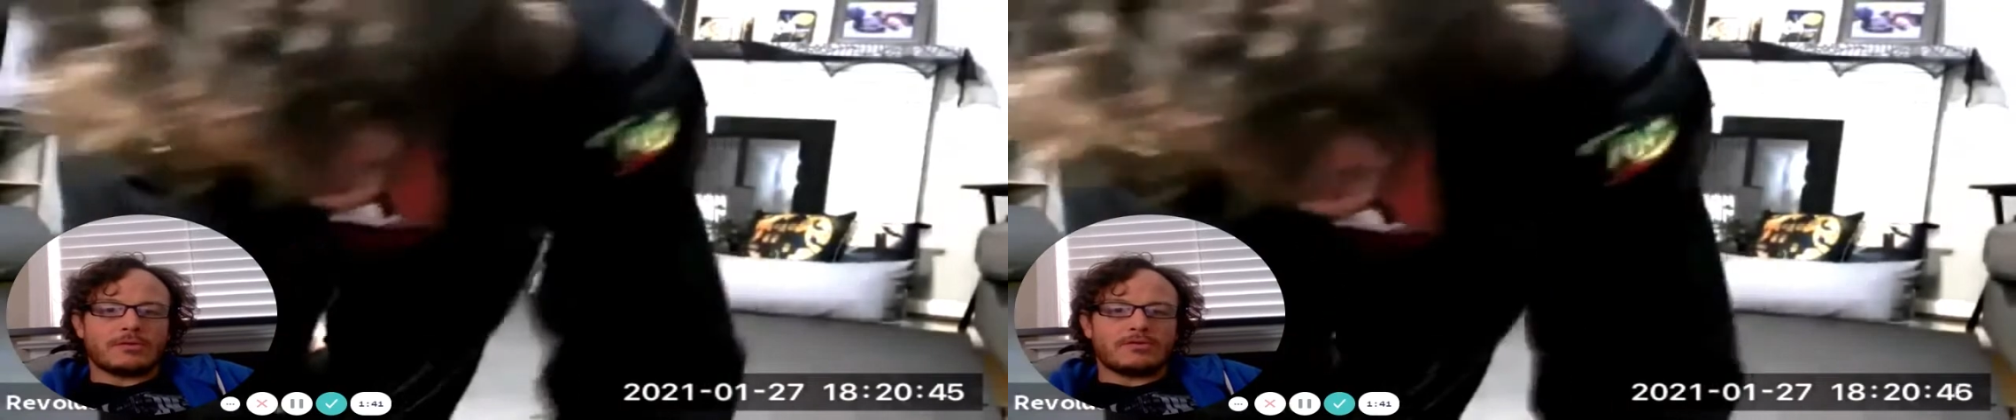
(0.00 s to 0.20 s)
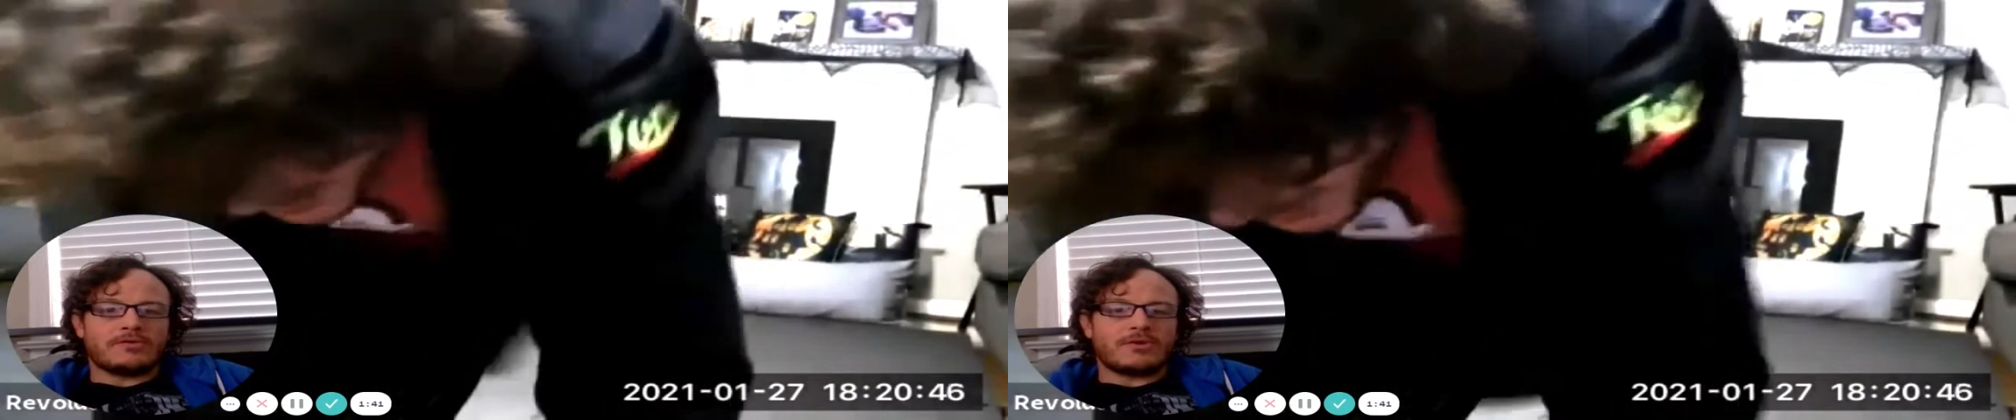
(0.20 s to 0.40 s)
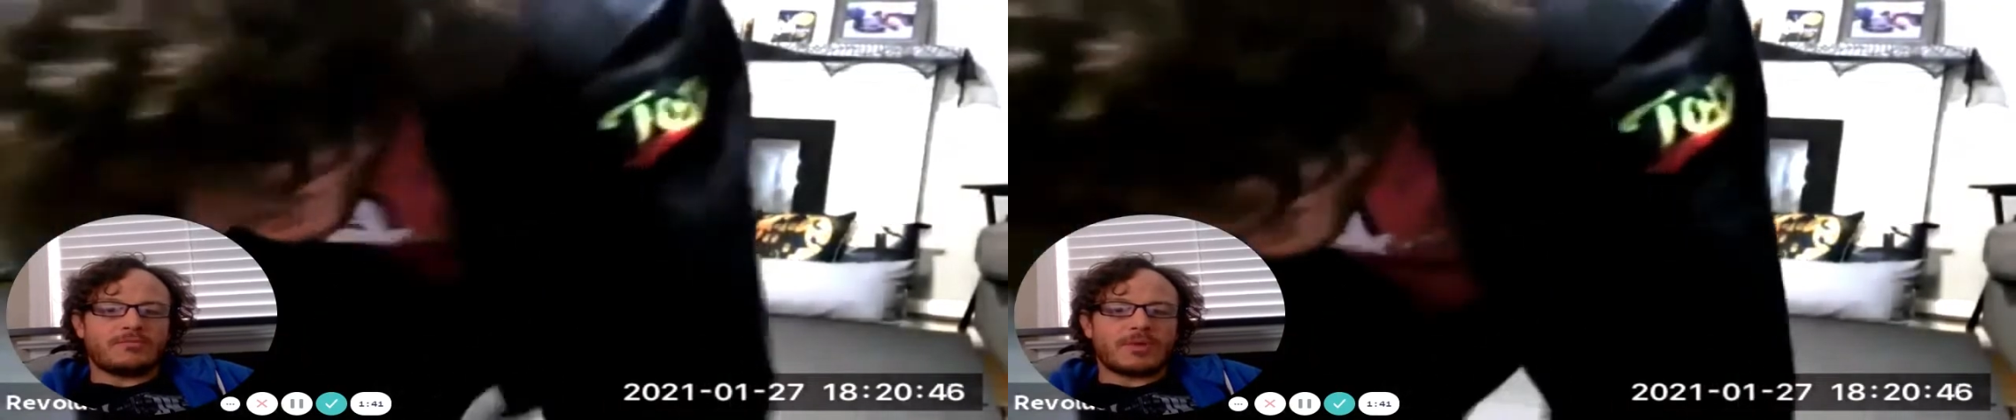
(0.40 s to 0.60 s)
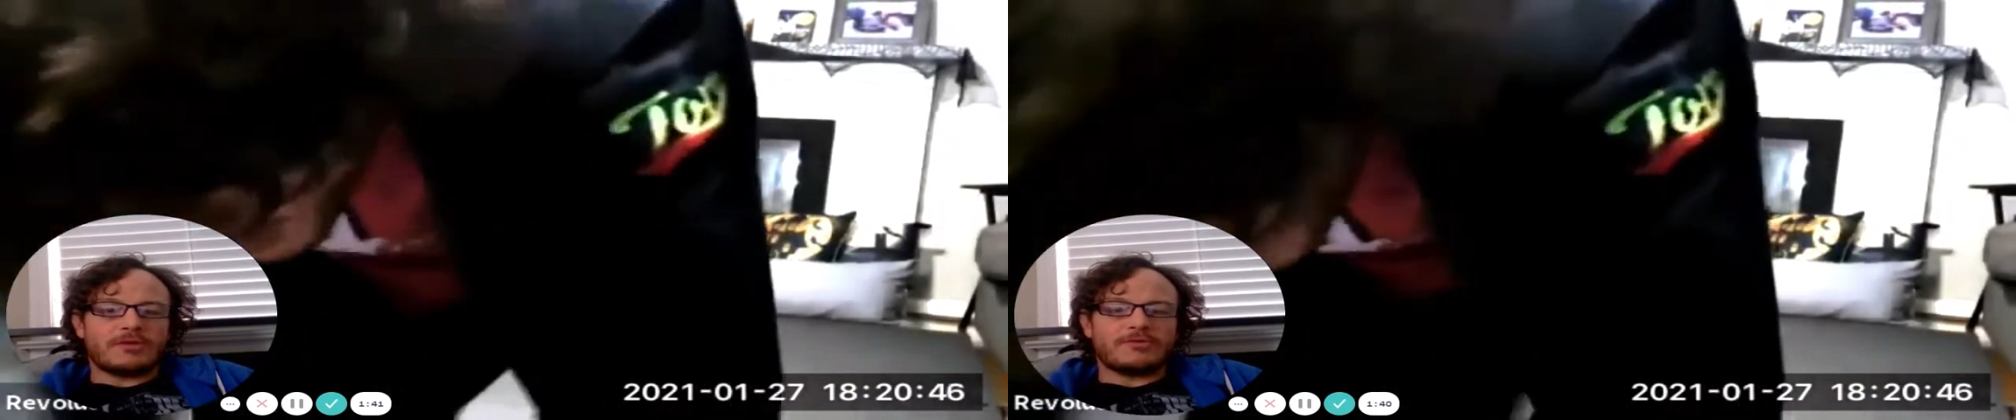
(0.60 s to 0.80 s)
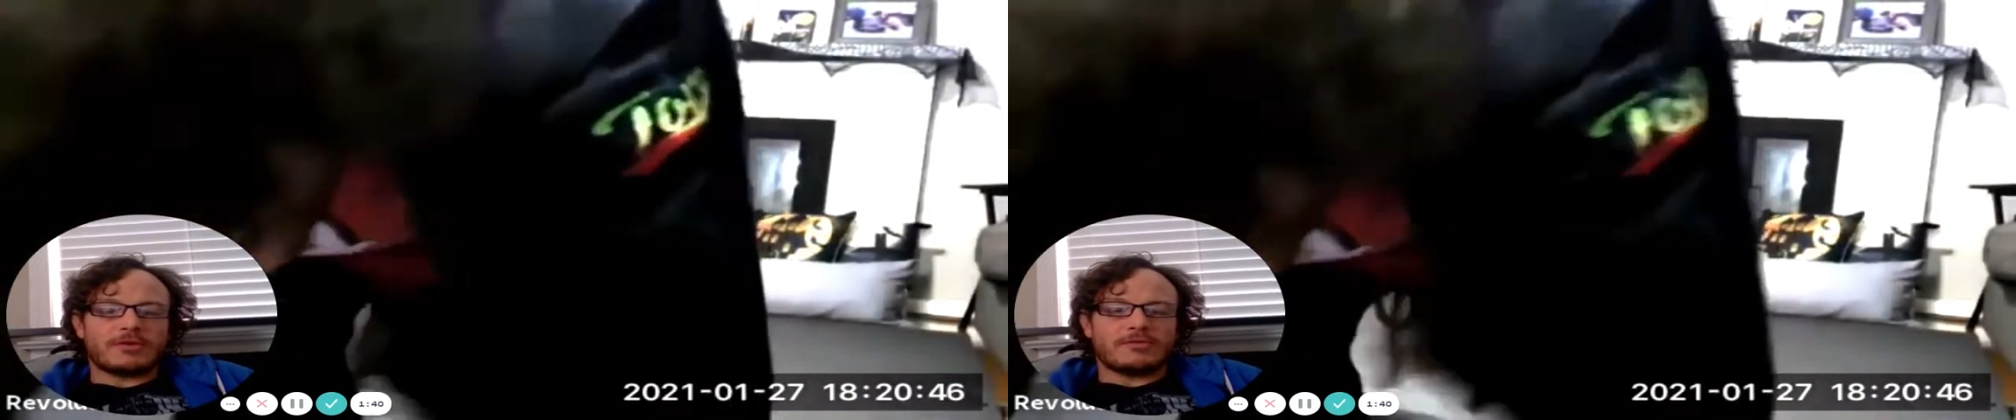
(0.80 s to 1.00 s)
you can
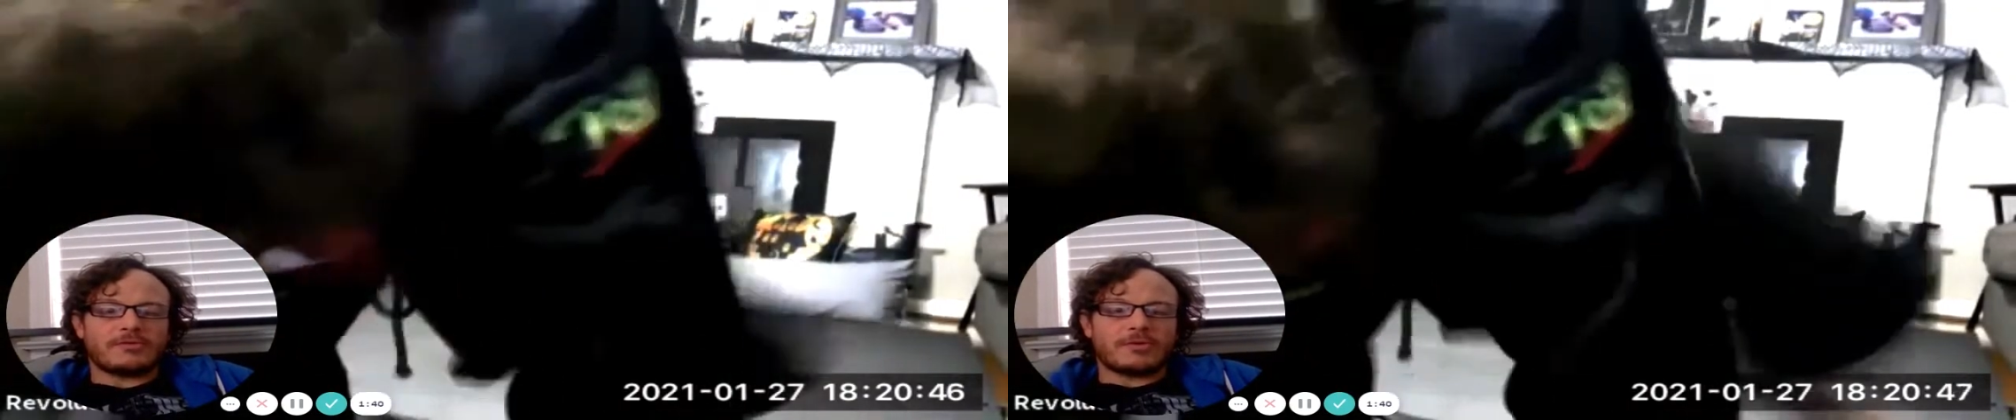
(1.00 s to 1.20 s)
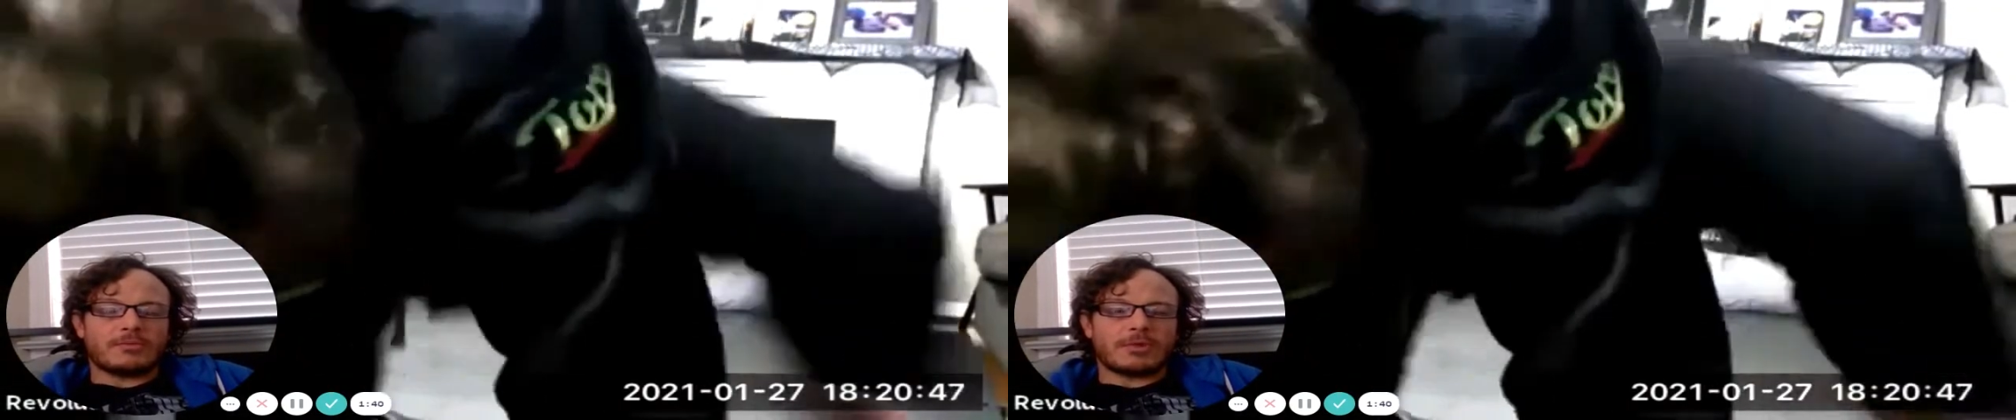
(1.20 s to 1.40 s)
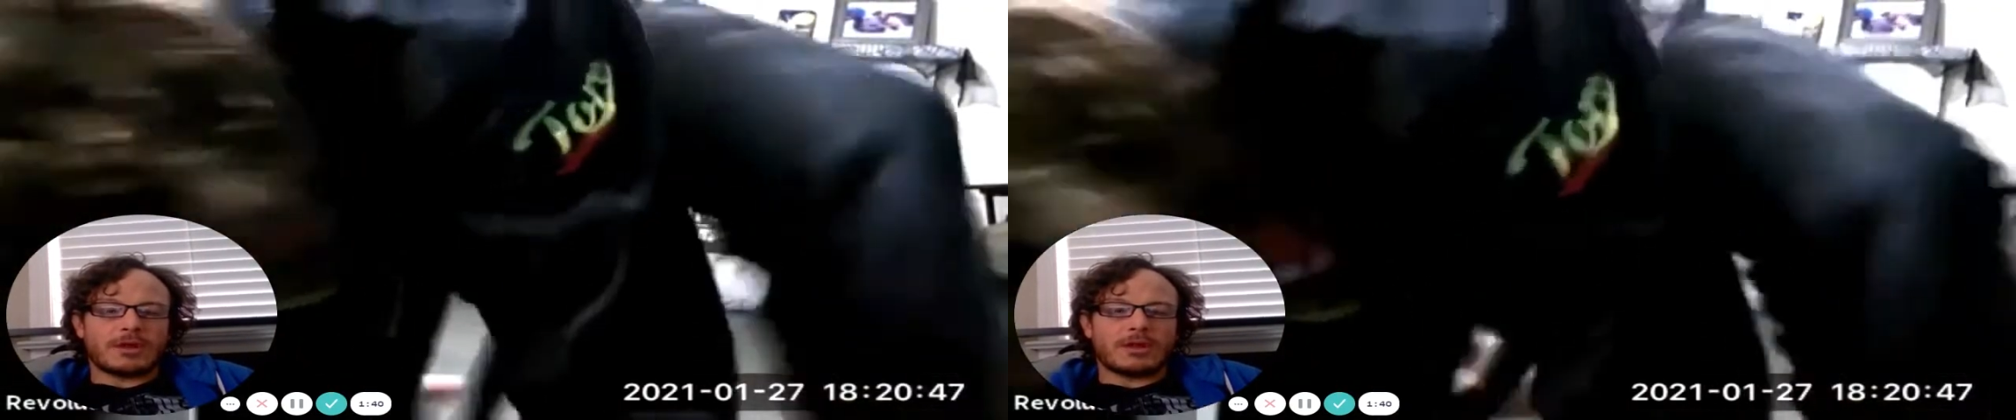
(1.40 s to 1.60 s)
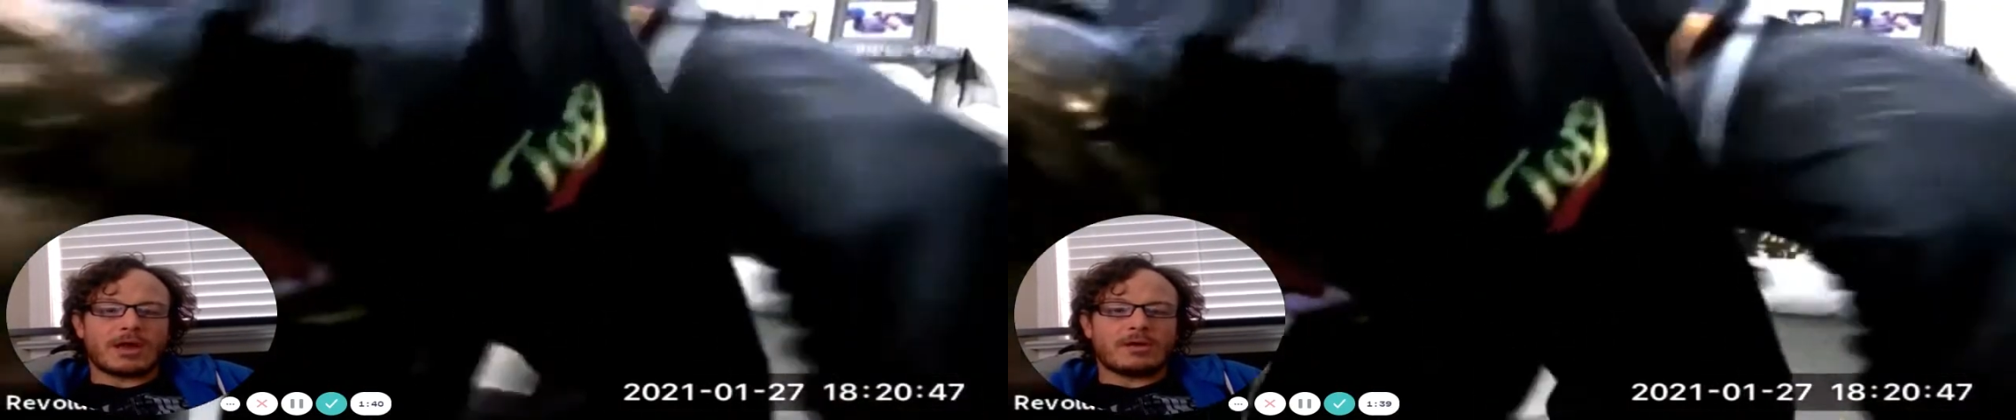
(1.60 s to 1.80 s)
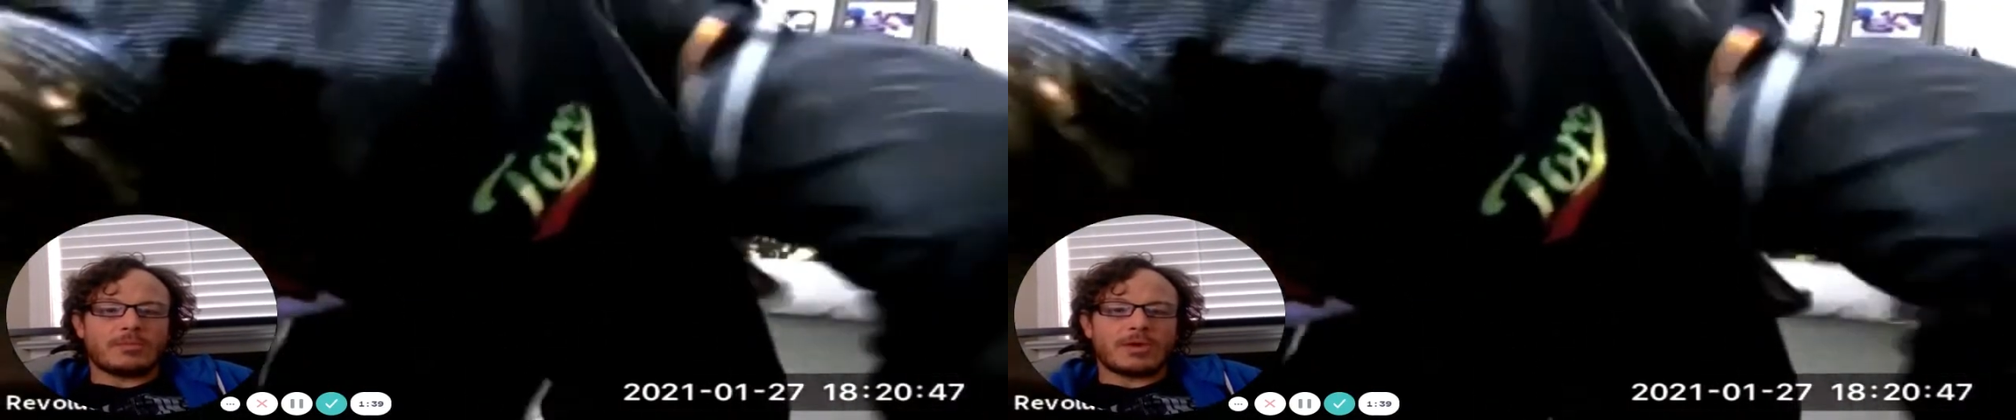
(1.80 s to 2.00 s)
self-pace it and slow everything
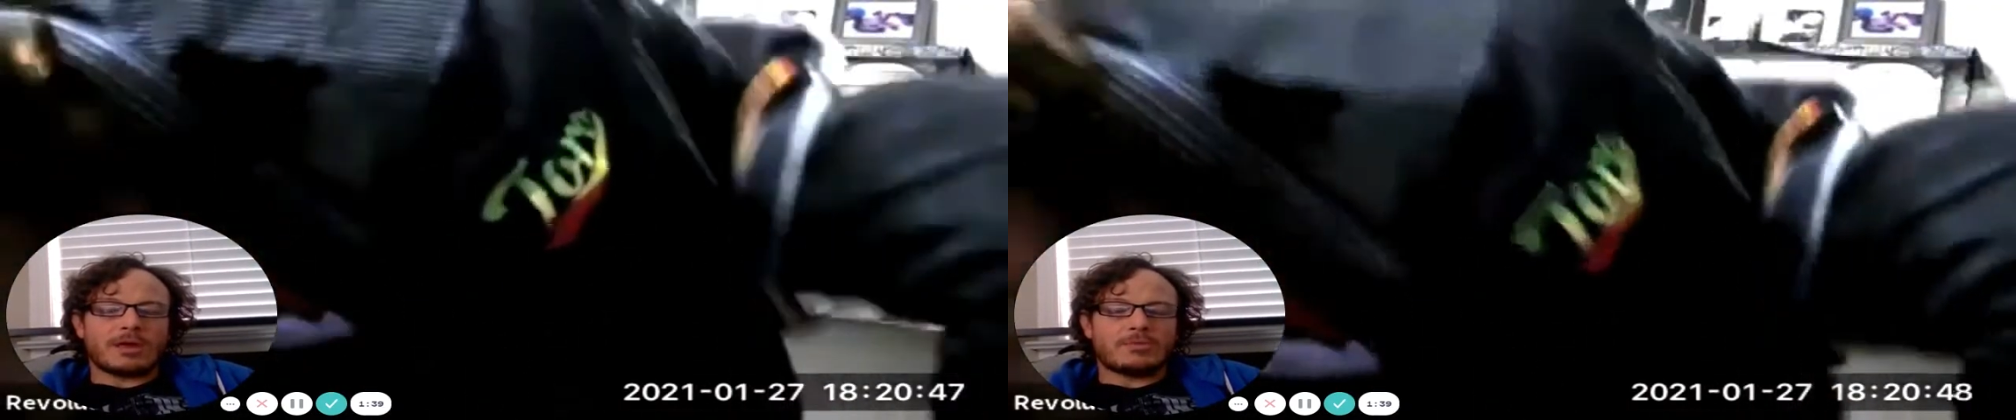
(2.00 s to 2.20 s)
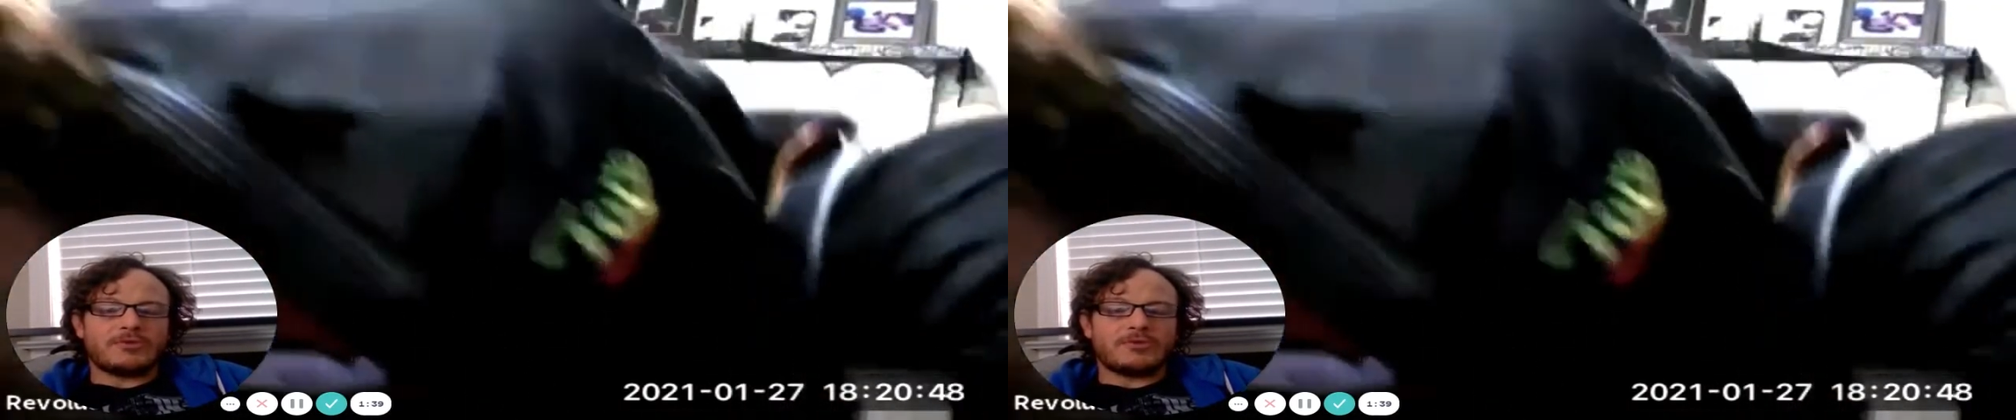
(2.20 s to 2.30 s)
down a bit,